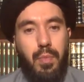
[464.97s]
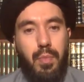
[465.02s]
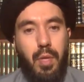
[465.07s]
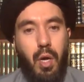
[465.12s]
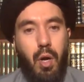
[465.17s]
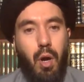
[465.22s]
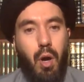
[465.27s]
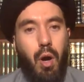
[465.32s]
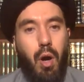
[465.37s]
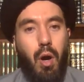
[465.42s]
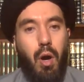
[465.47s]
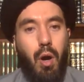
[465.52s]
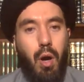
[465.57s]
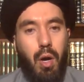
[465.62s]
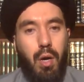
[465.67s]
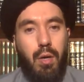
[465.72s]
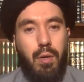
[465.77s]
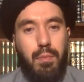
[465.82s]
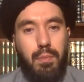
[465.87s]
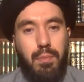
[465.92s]

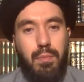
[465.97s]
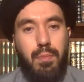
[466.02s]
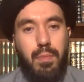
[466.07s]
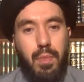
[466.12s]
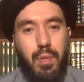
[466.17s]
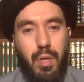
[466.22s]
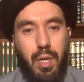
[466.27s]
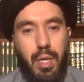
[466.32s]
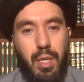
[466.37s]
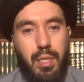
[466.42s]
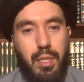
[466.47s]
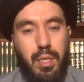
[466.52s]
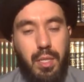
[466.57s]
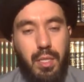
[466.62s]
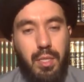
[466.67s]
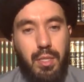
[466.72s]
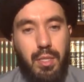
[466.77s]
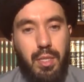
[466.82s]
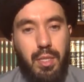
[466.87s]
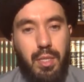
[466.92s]
harm, right, in
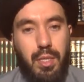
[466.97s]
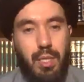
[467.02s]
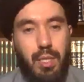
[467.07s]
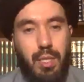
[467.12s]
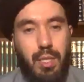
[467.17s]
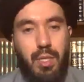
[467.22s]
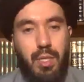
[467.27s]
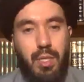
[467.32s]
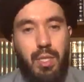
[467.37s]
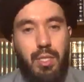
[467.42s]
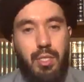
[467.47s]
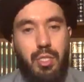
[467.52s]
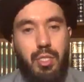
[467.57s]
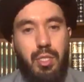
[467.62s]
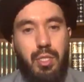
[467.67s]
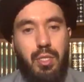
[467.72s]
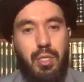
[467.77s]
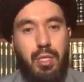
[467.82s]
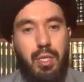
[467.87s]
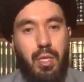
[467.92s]
the
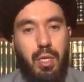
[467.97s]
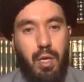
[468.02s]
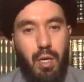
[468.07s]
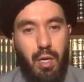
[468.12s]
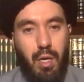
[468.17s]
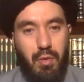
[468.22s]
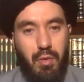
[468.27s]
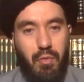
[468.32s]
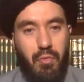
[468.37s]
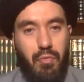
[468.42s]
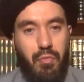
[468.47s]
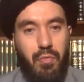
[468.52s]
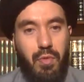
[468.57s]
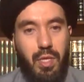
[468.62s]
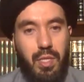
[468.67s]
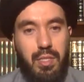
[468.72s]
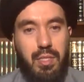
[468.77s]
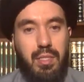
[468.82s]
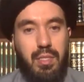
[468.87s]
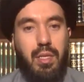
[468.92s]
religion of
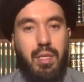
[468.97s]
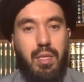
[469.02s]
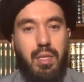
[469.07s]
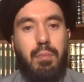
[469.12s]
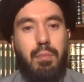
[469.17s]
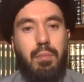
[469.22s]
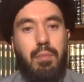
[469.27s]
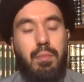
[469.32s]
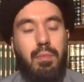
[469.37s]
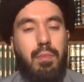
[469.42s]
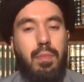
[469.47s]
Islam.